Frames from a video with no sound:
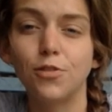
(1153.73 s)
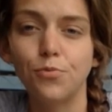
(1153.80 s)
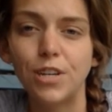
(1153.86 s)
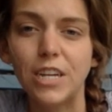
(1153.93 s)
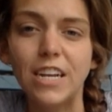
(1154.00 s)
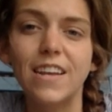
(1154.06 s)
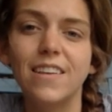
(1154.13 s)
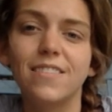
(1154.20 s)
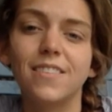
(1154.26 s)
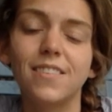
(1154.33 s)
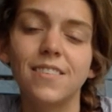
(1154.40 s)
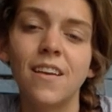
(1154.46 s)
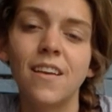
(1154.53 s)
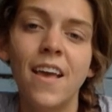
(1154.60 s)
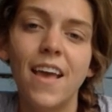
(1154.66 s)

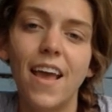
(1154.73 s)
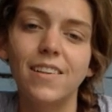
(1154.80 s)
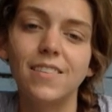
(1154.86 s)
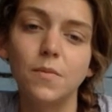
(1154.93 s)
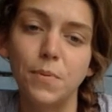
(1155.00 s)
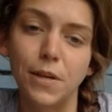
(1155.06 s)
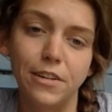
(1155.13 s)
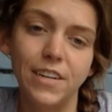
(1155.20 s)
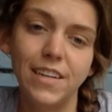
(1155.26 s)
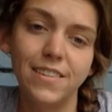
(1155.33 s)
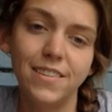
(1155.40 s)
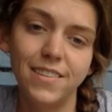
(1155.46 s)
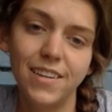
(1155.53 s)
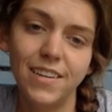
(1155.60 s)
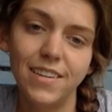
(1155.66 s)
Rena's
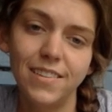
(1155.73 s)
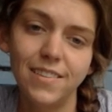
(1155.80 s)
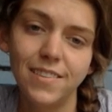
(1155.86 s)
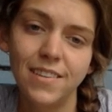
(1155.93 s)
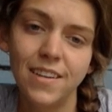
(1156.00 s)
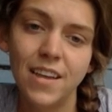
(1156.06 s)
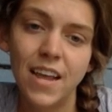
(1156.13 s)
experiences